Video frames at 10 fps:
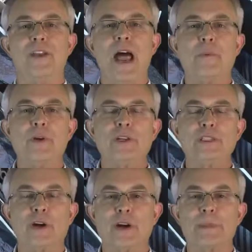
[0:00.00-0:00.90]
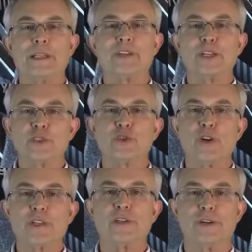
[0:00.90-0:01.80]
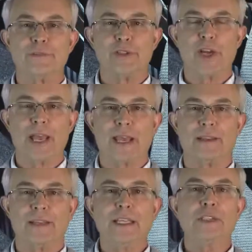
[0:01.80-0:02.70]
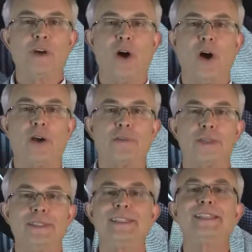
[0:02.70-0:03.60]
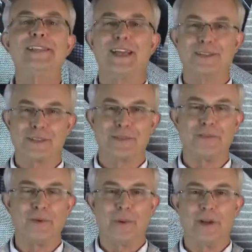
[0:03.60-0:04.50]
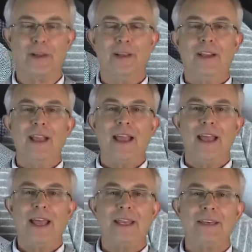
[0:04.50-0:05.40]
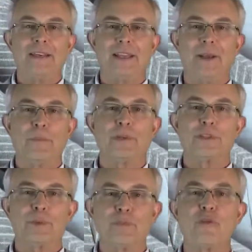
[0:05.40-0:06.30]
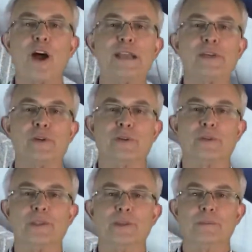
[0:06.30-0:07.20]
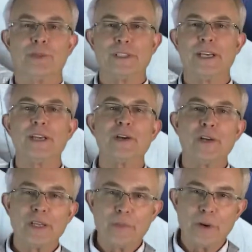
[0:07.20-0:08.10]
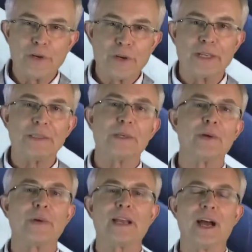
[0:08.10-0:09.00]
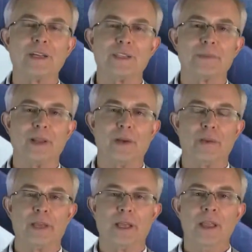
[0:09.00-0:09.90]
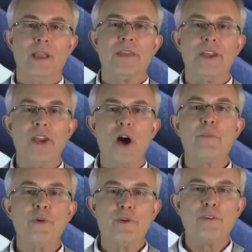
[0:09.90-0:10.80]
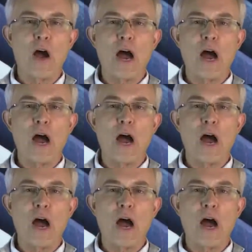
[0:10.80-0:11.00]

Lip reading: Now we're going to talk about the construction of a jacket. These are the details, if you will, and it will surprise you, particularly when you're considering custom clothing, the number of